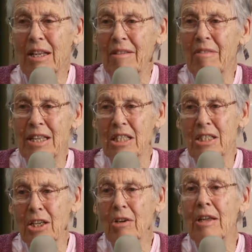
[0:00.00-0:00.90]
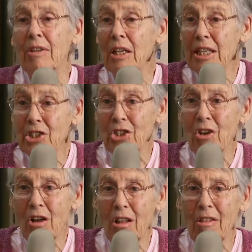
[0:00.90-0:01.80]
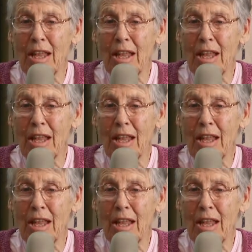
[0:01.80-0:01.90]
events there in the Legion Hall.